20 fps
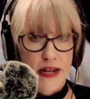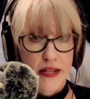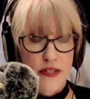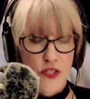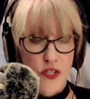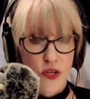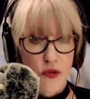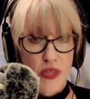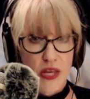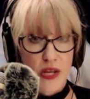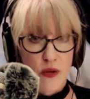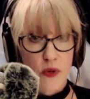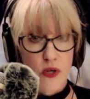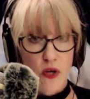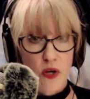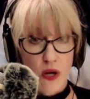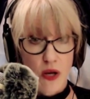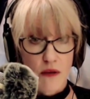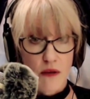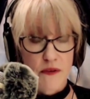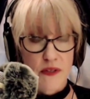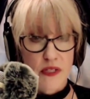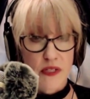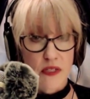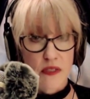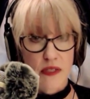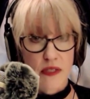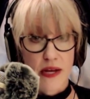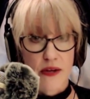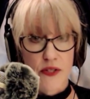so they would often
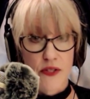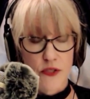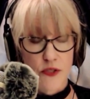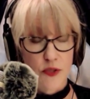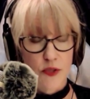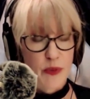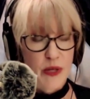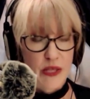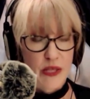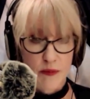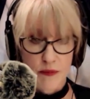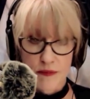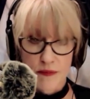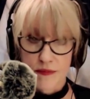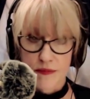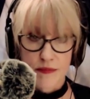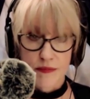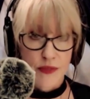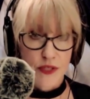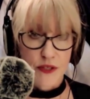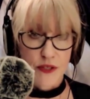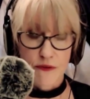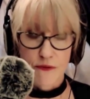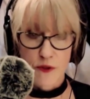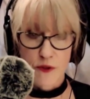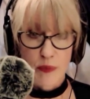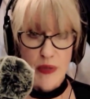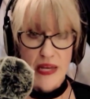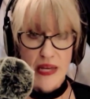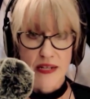allow you to pay them, you know, a few
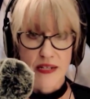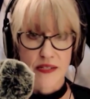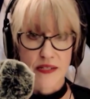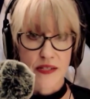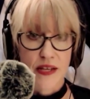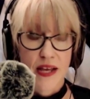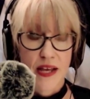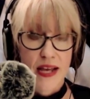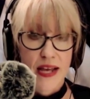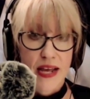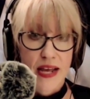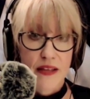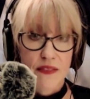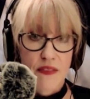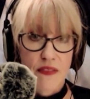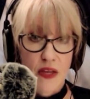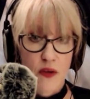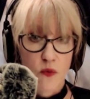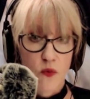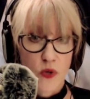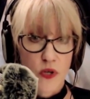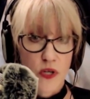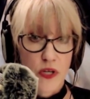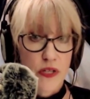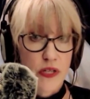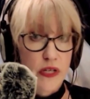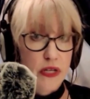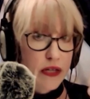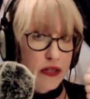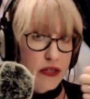pennies, and they would
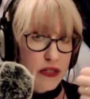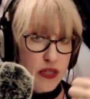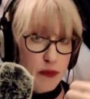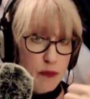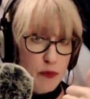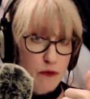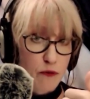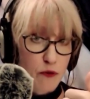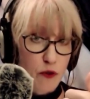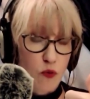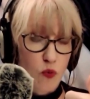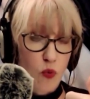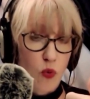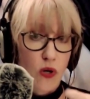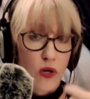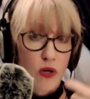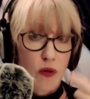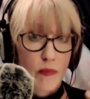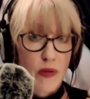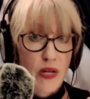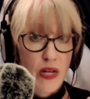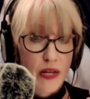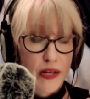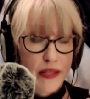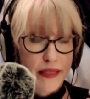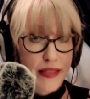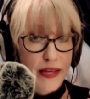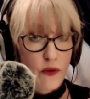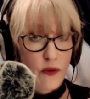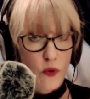keep your food warm.
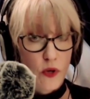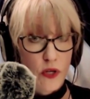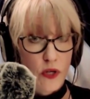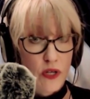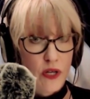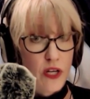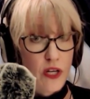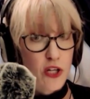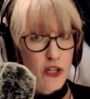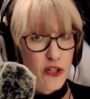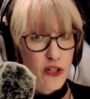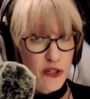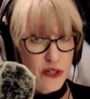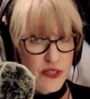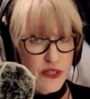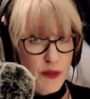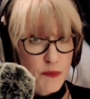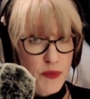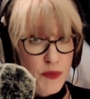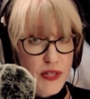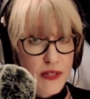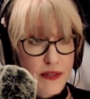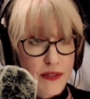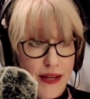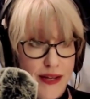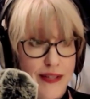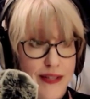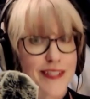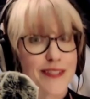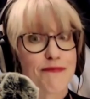They would cook something
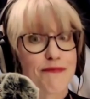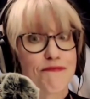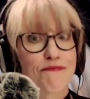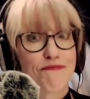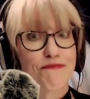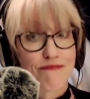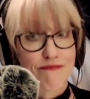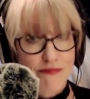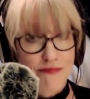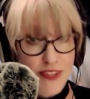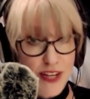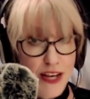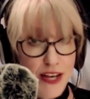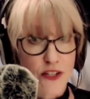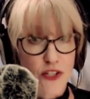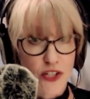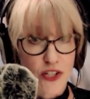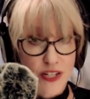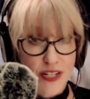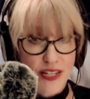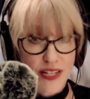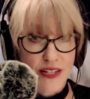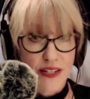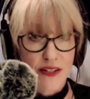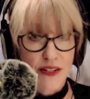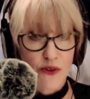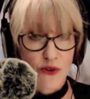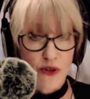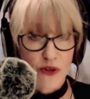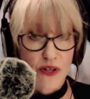like a turkey
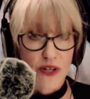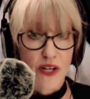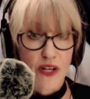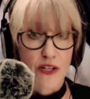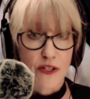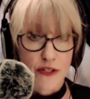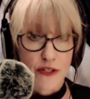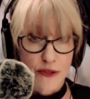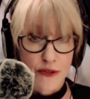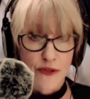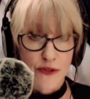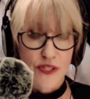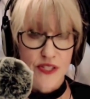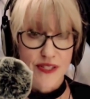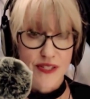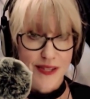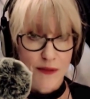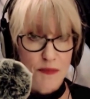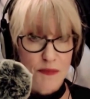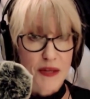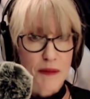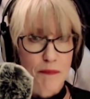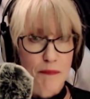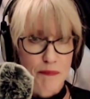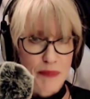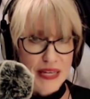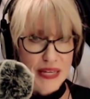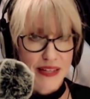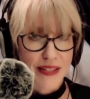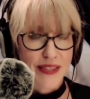or a goose, something
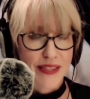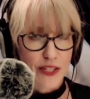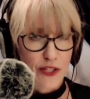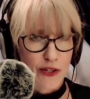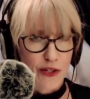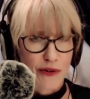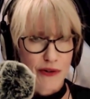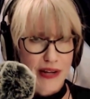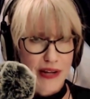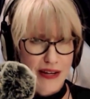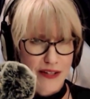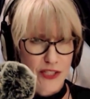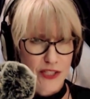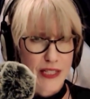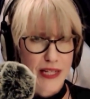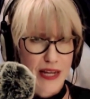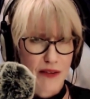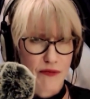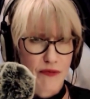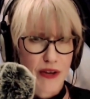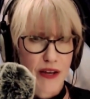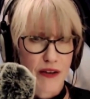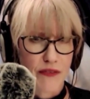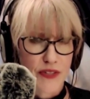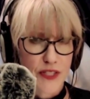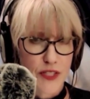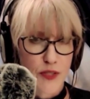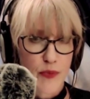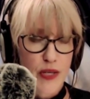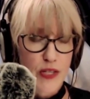big that you don't actually have
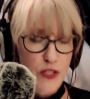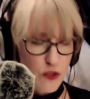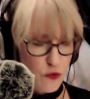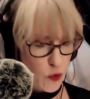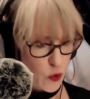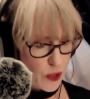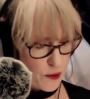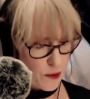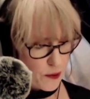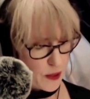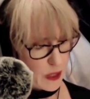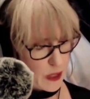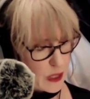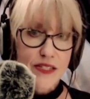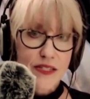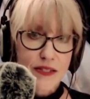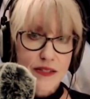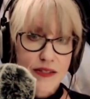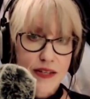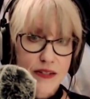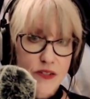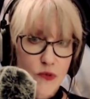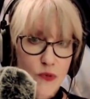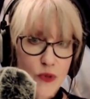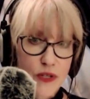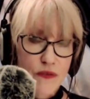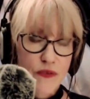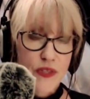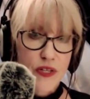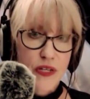oven space for. That's one
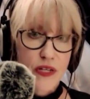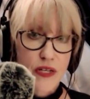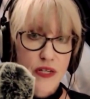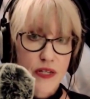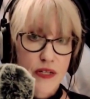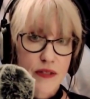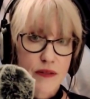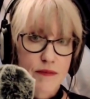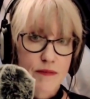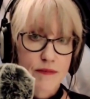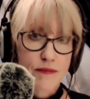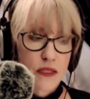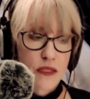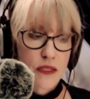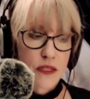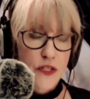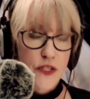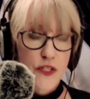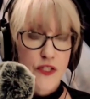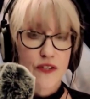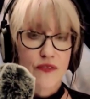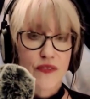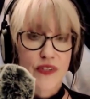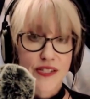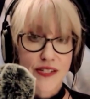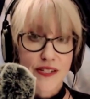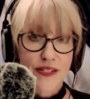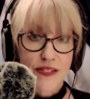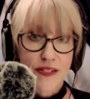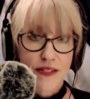of the
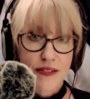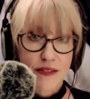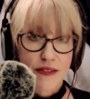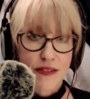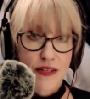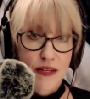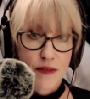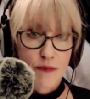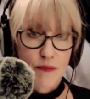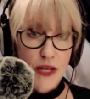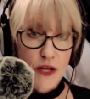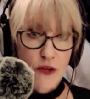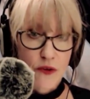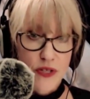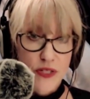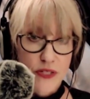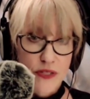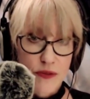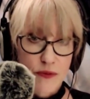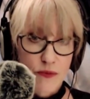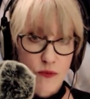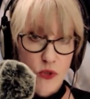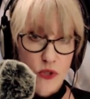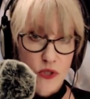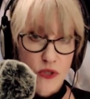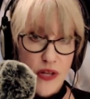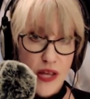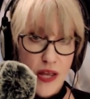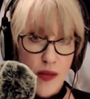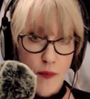services that bakeries were
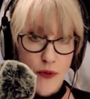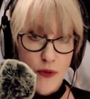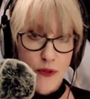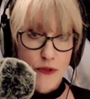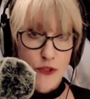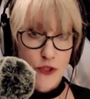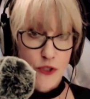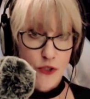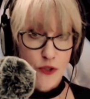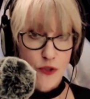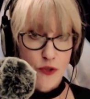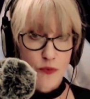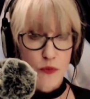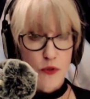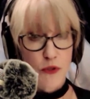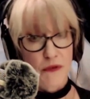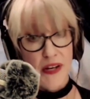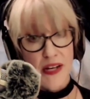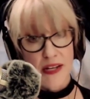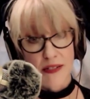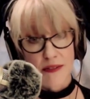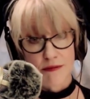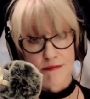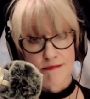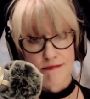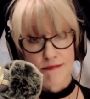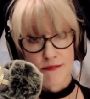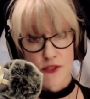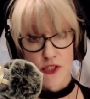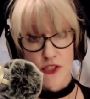able to provide
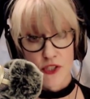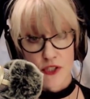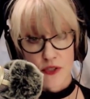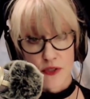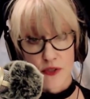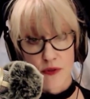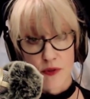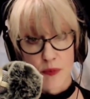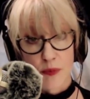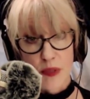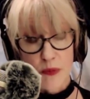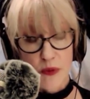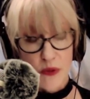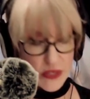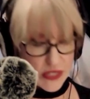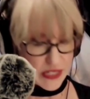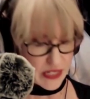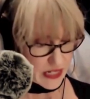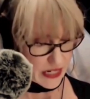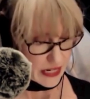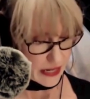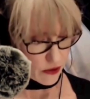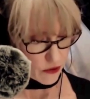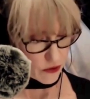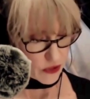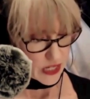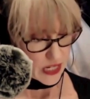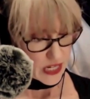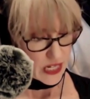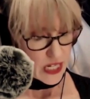to the people in town.
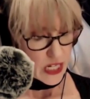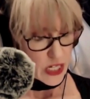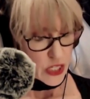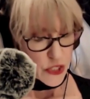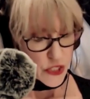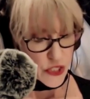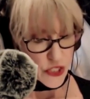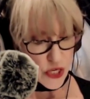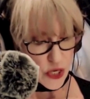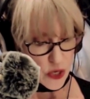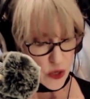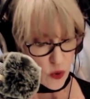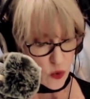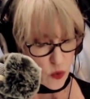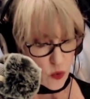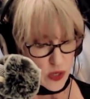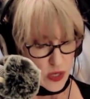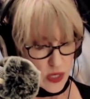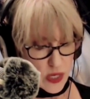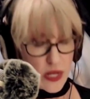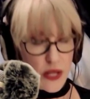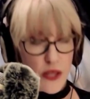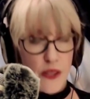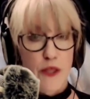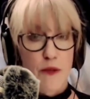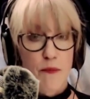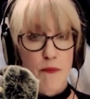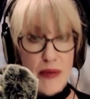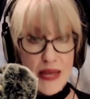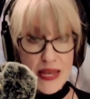So the
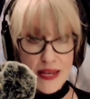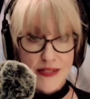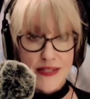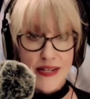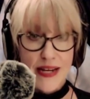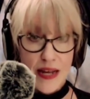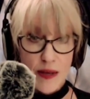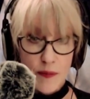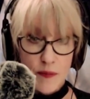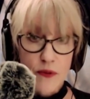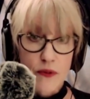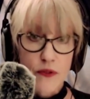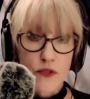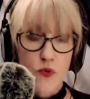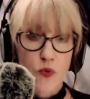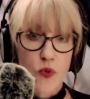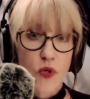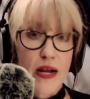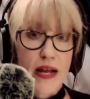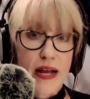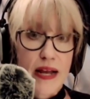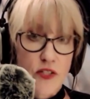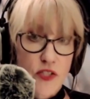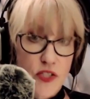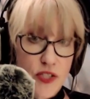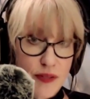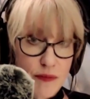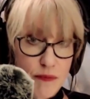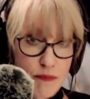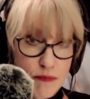baked apples were
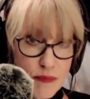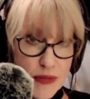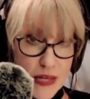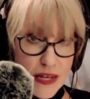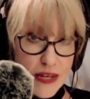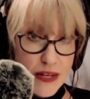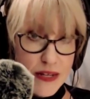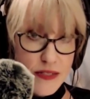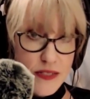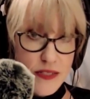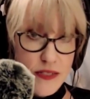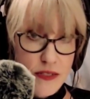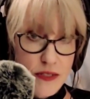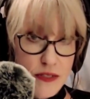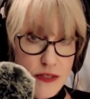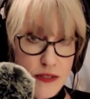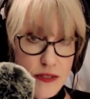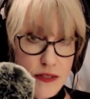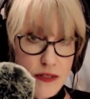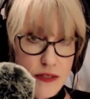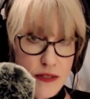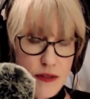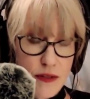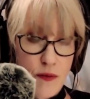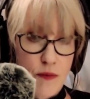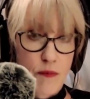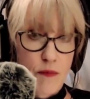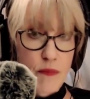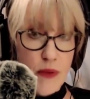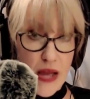actually baked
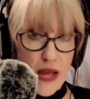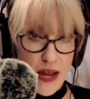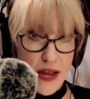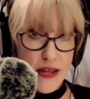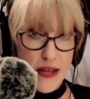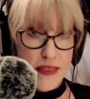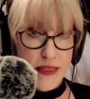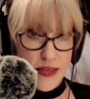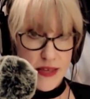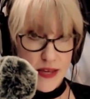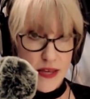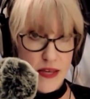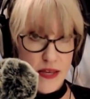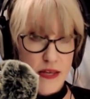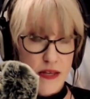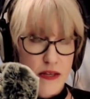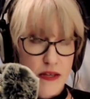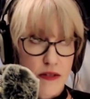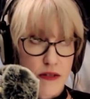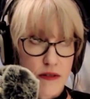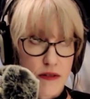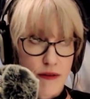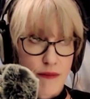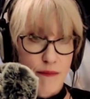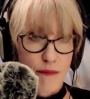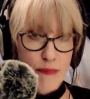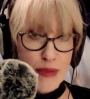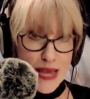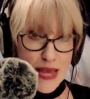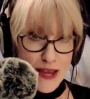by the
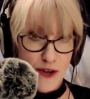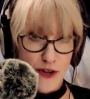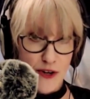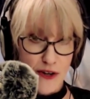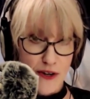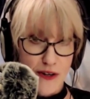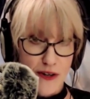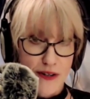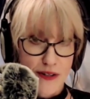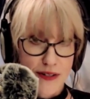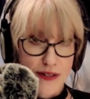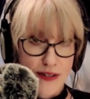baker